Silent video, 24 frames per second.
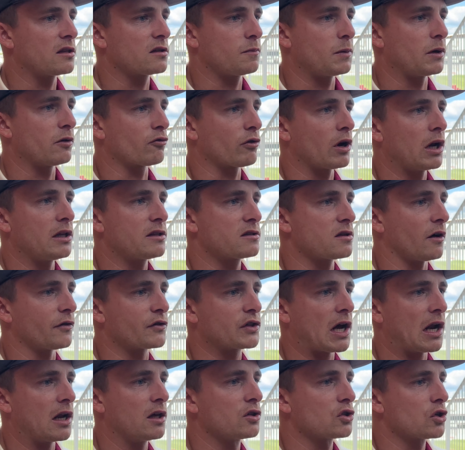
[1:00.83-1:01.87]
to be a really tough
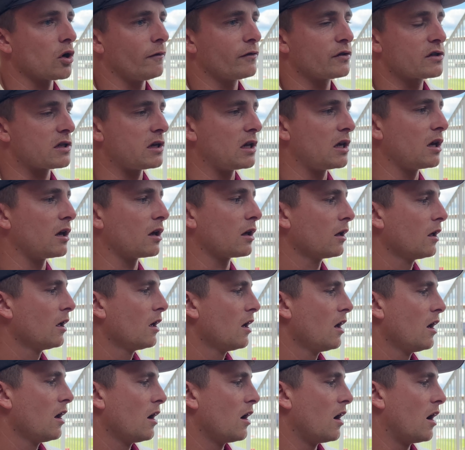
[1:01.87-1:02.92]
challenge. Obviously,
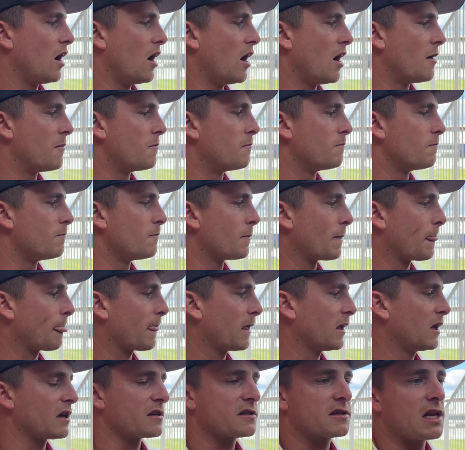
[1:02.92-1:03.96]
um,
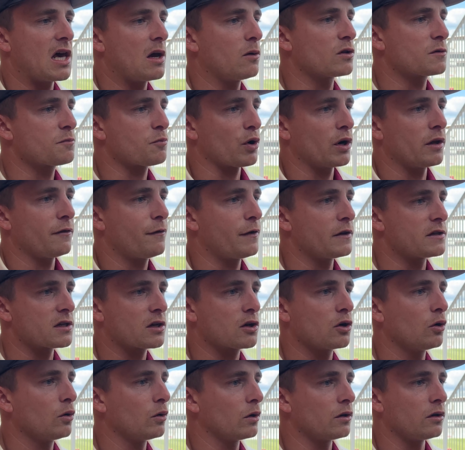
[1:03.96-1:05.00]
yesterday was pretty
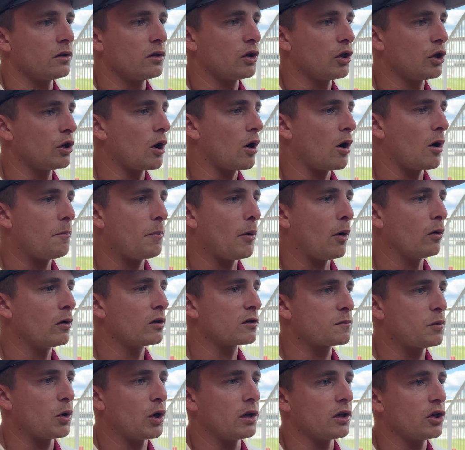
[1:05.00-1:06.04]
physical, and you know our
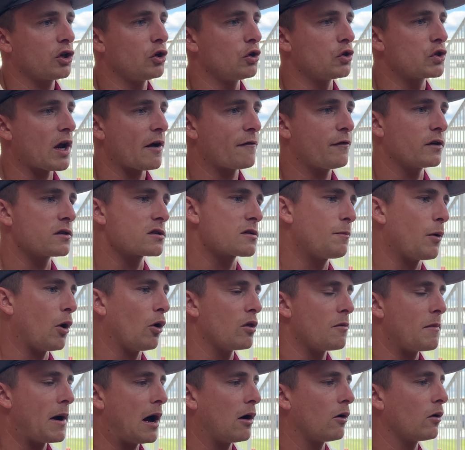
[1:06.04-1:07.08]
bowlers put in a huge effort to bowl
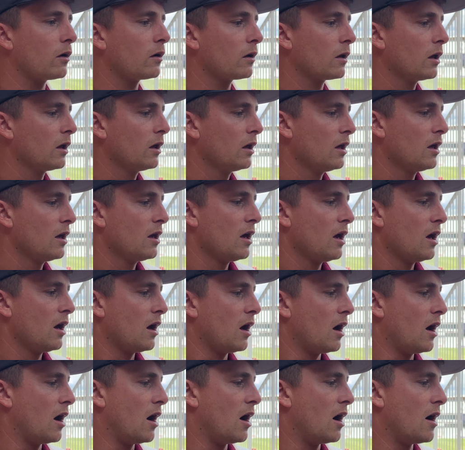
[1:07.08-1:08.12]
them out.
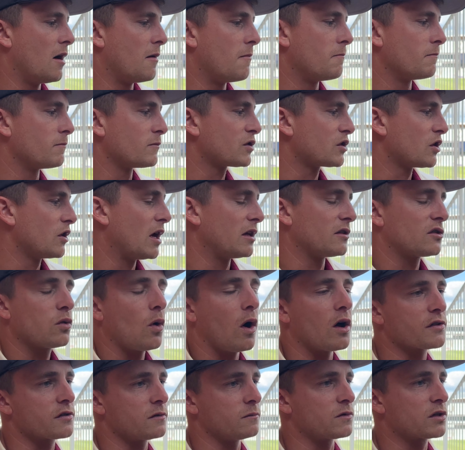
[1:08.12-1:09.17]
Um, so then to
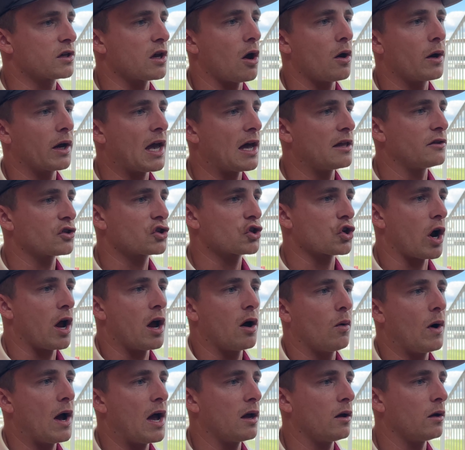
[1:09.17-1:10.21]
ask them to go again straight
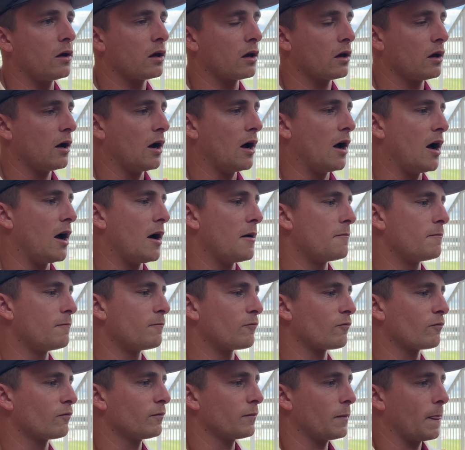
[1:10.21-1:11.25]
away,
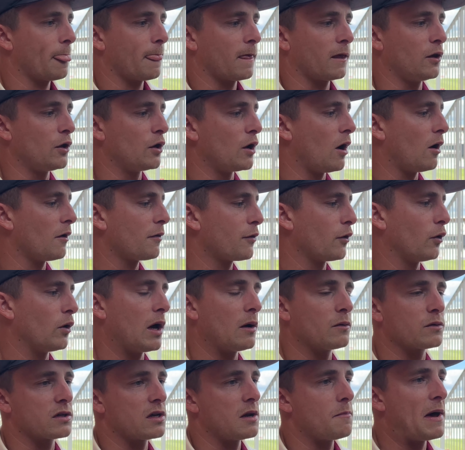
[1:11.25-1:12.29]
um, you know, I thought
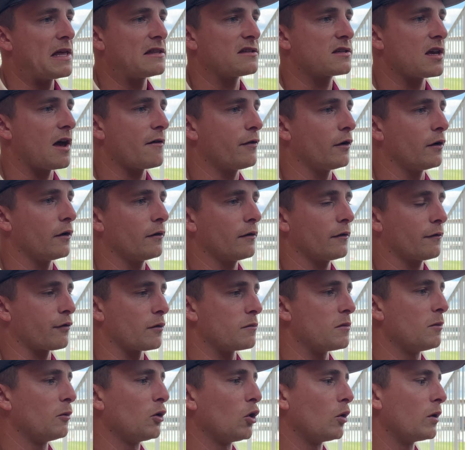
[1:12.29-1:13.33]
that was an immense effort
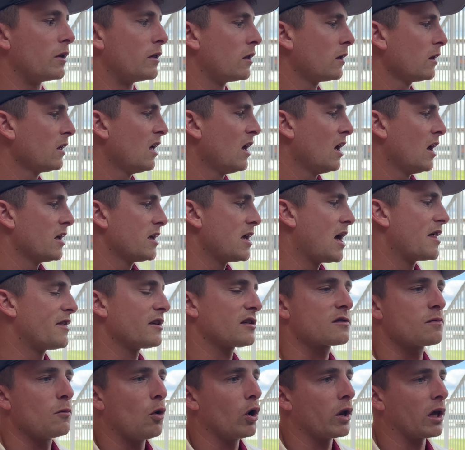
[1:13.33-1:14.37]
from them all. And yeah,
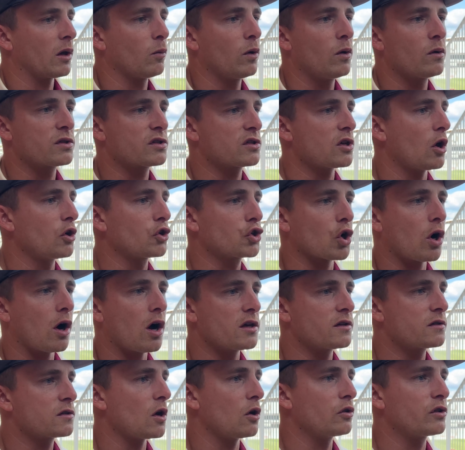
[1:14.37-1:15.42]
this morning we were so
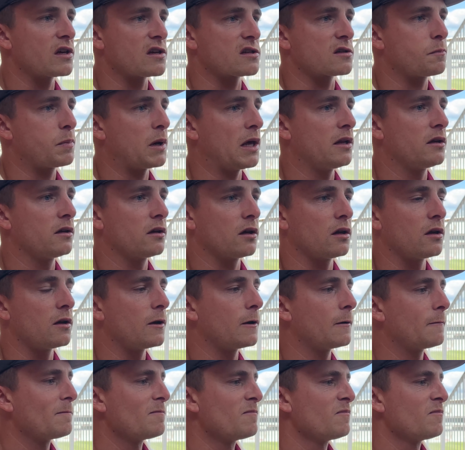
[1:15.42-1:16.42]
dry, so disciplined, and